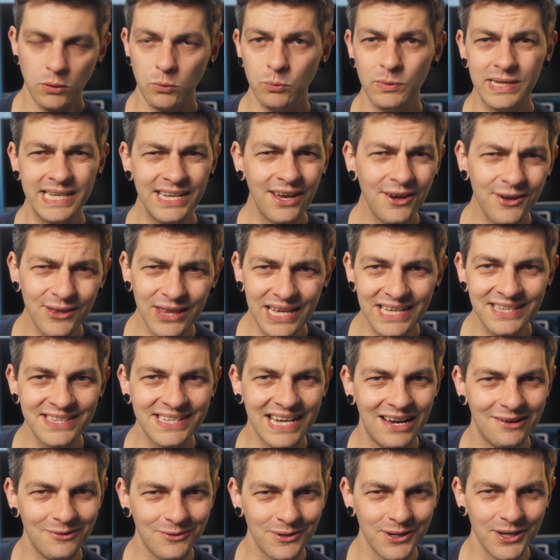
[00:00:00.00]
We know they
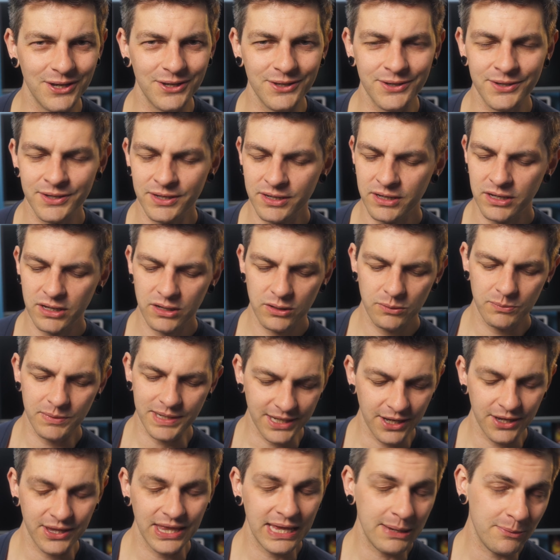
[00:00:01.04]
sound good, we
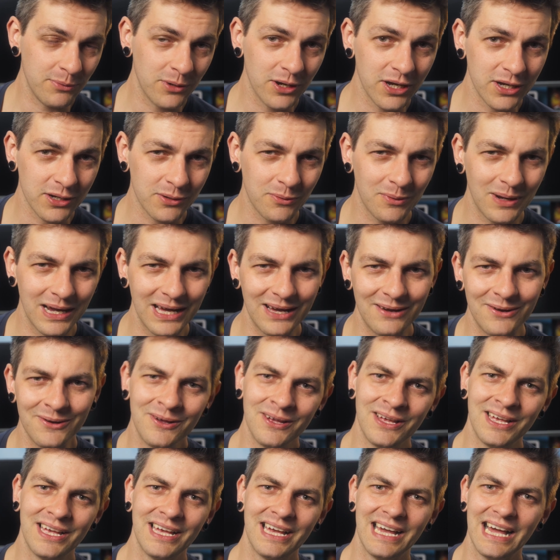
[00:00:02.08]
know they work well,
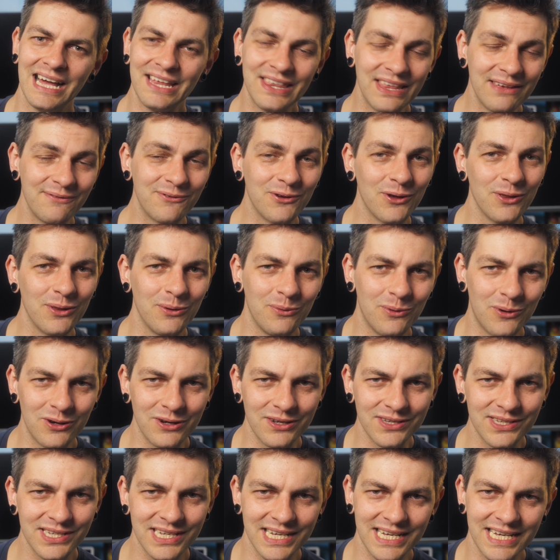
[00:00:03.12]
and they've got the
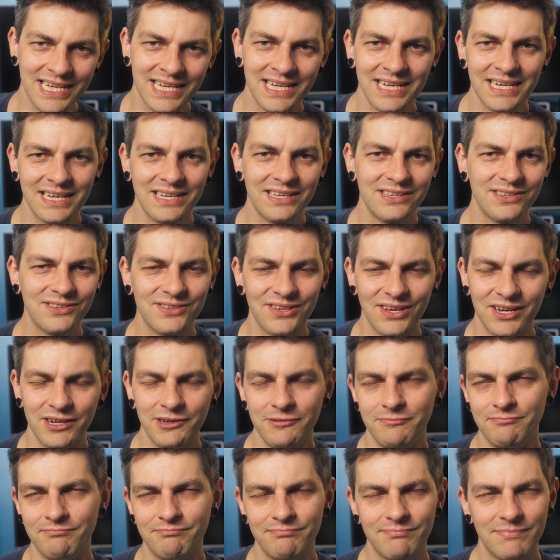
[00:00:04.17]
warranty.
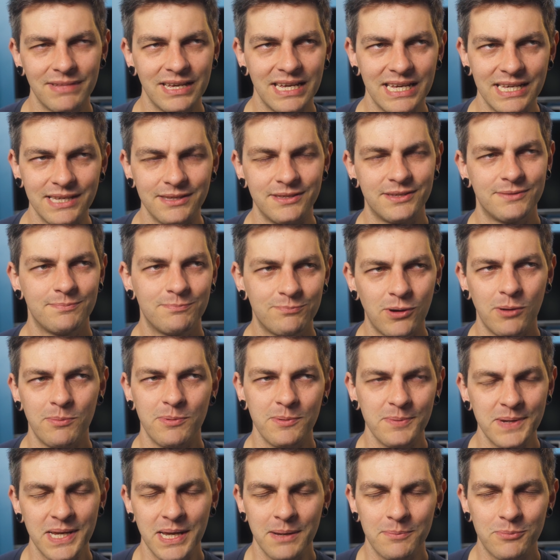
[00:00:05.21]
So it's
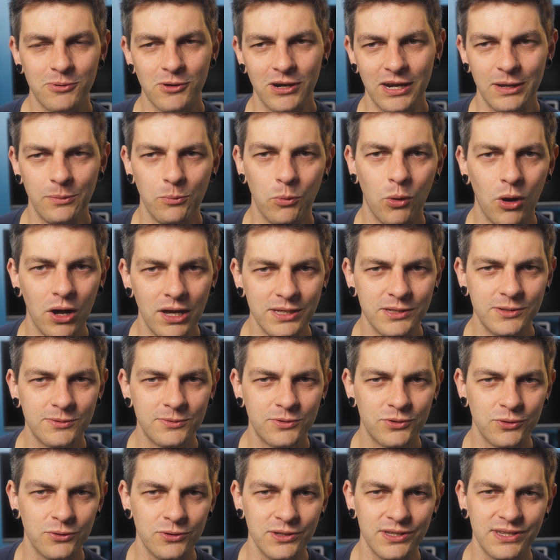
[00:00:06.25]
probably a pretty wise
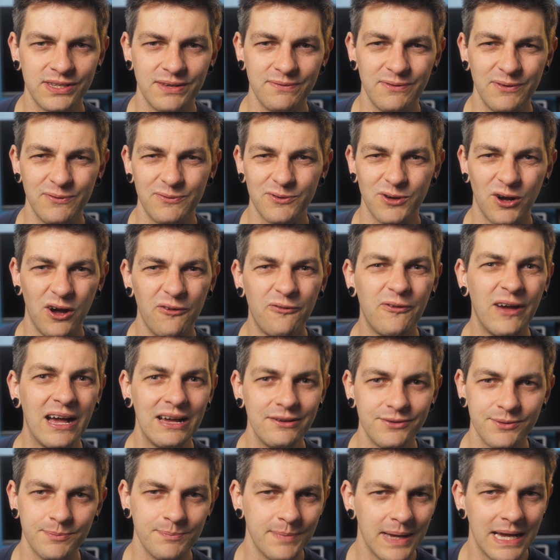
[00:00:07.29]
choice if you've got
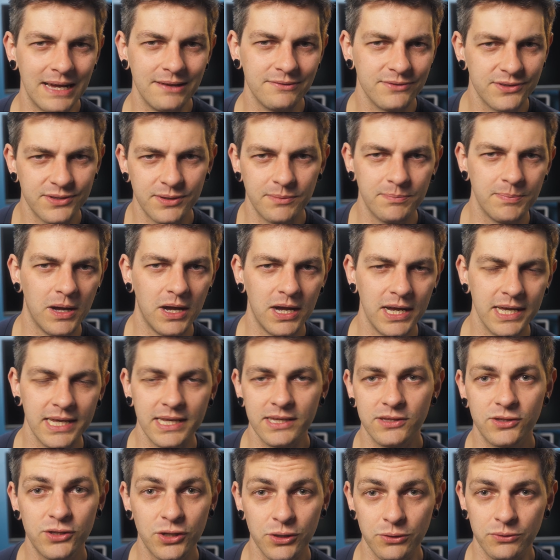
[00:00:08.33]
£1,000 to buy
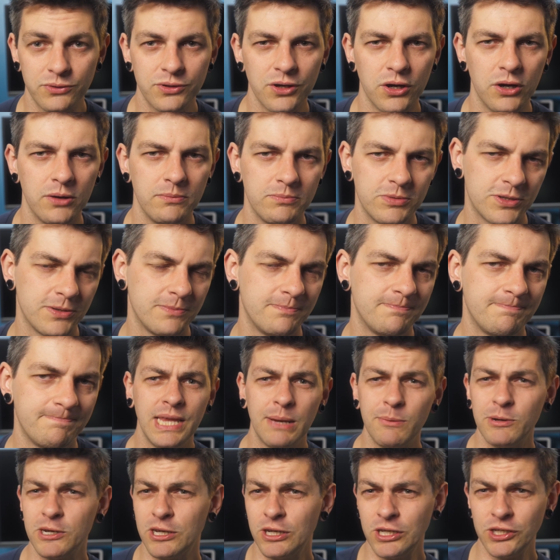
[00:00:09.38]
two tops.
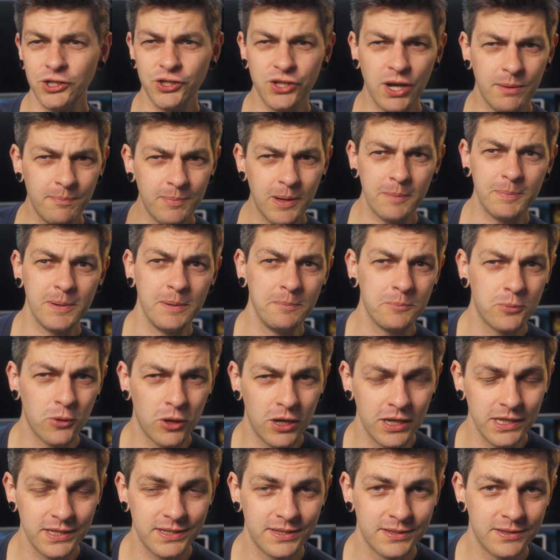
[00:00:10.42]
Now we're going to jump up in
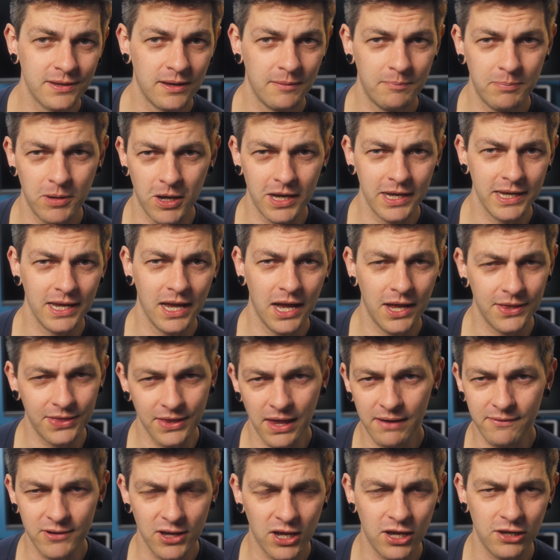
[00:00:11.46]
price by
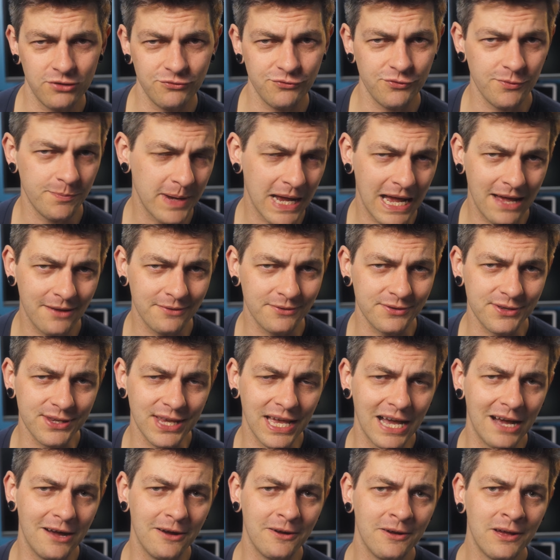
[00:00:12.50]
another £100
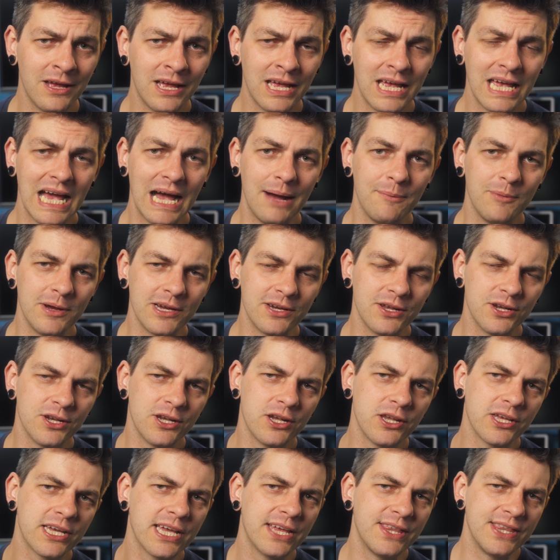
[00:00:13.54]
now, and we're going to
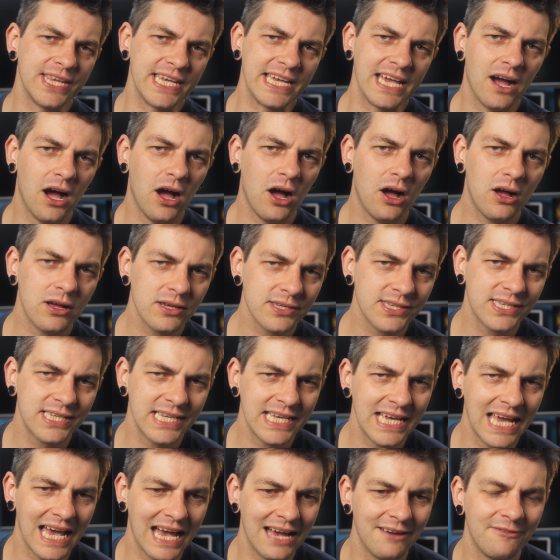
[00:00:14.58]
look at the
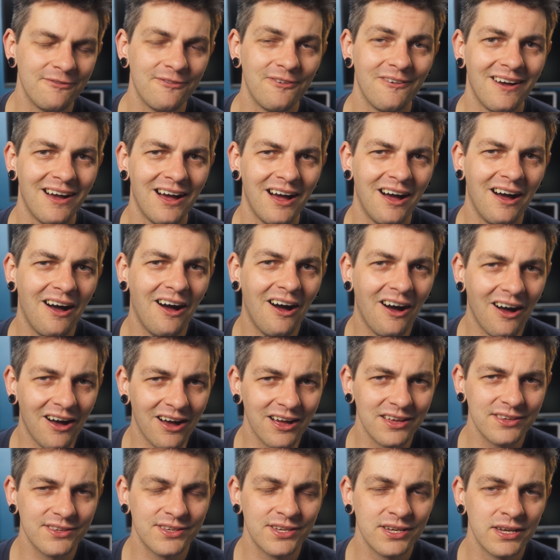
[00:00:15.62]
RCF
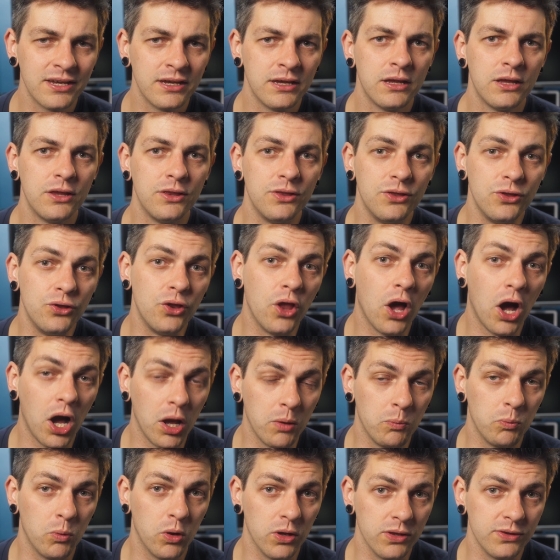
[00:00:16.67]
Art
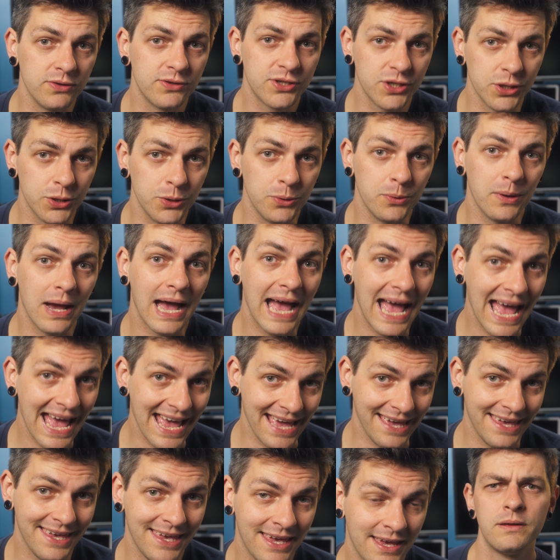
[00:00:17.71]

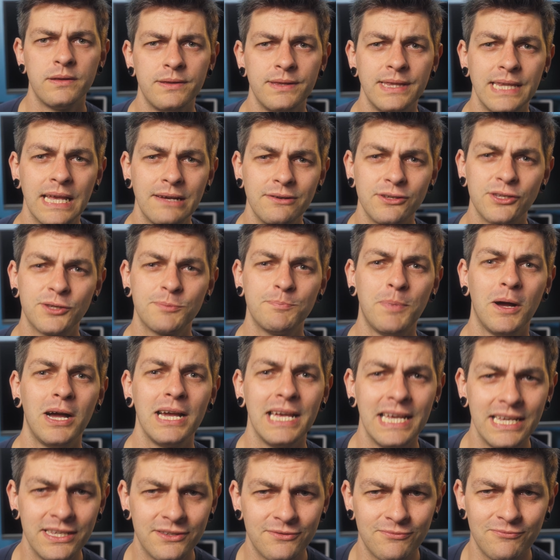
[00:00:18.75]
912A. Now, despite
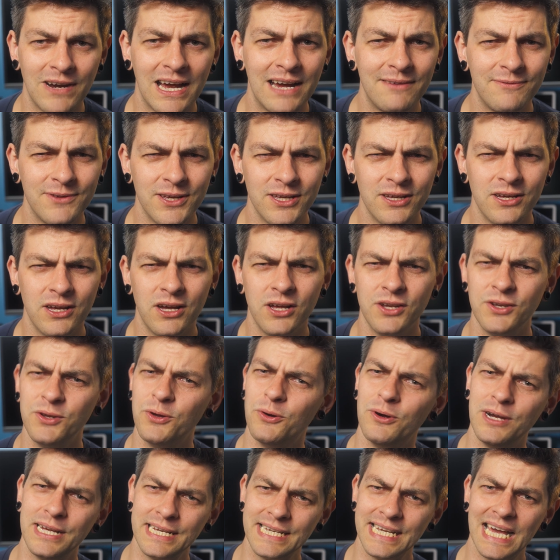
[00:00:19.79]
its rather
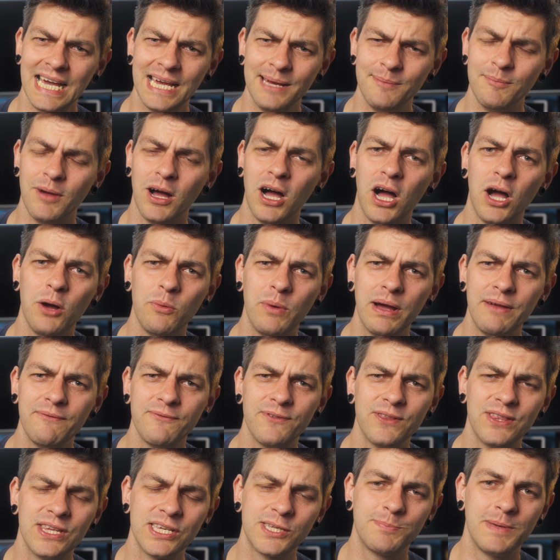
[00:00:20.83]
annoying name, I went
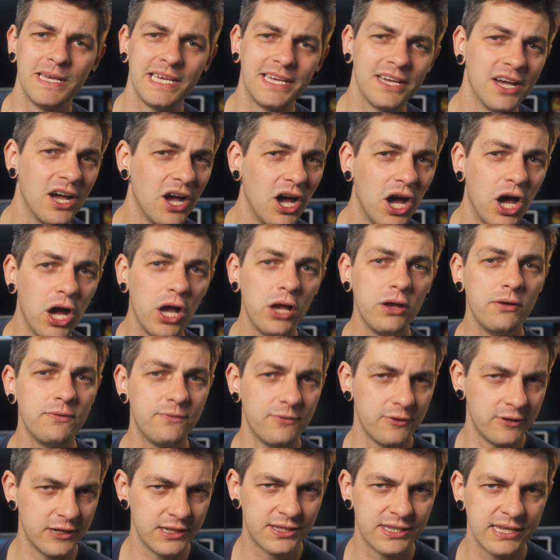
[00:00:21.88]
for this speaker
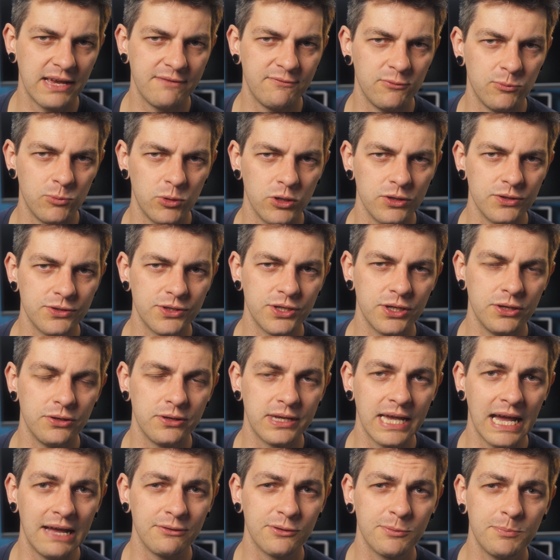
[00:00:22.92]
over its 712
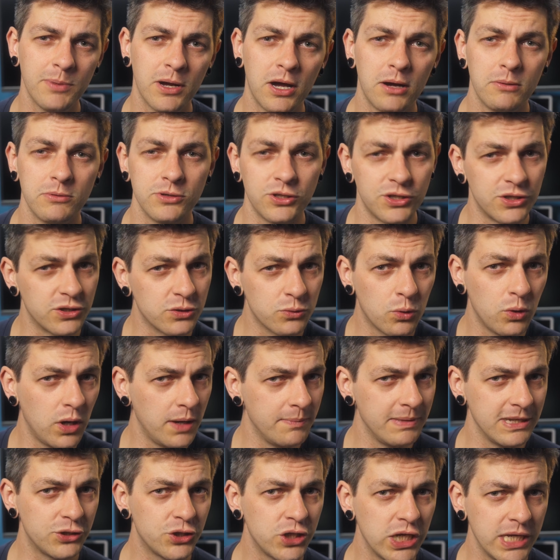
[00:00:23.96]
counterpart, which is quite a
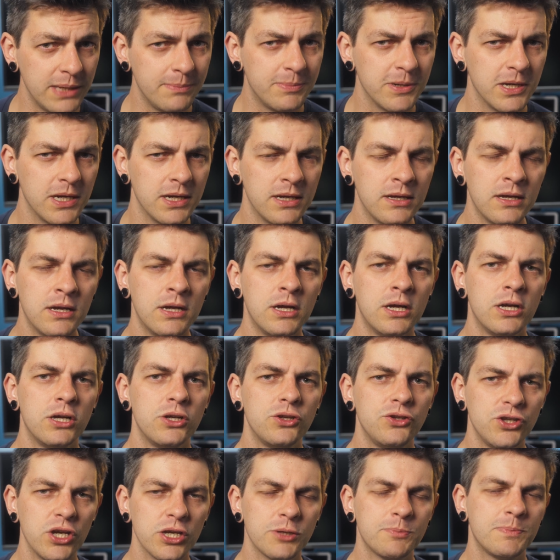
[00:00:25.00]
bit cheaper,
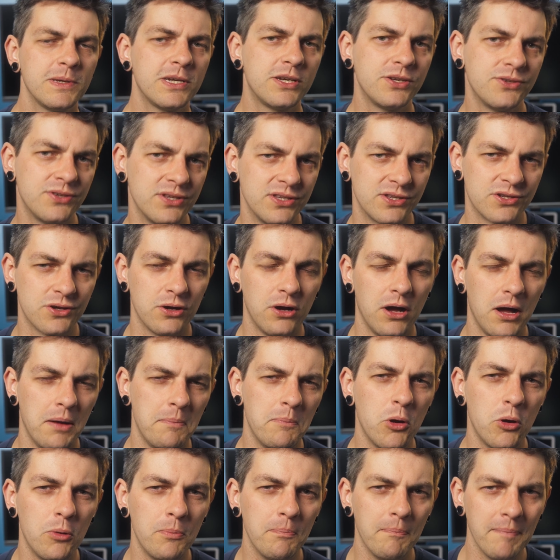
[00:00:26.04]
just because it's got a
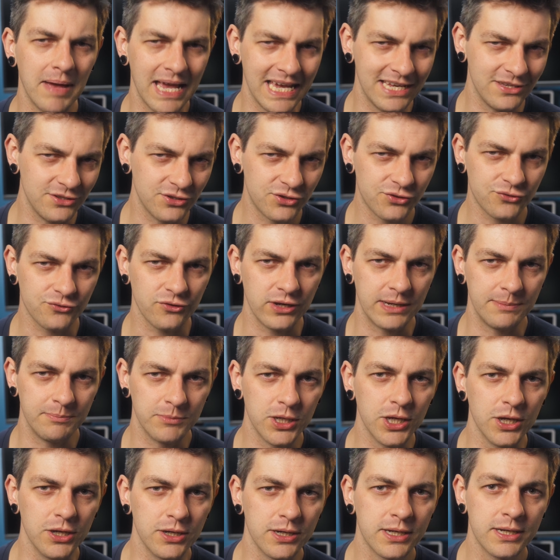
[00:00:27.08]
more mainstream
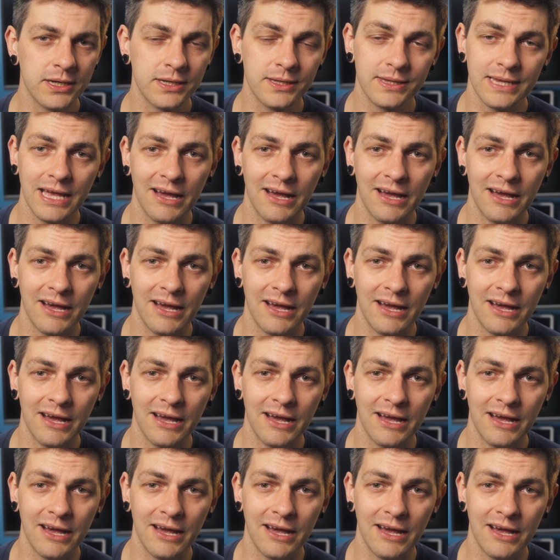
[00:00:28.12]
look.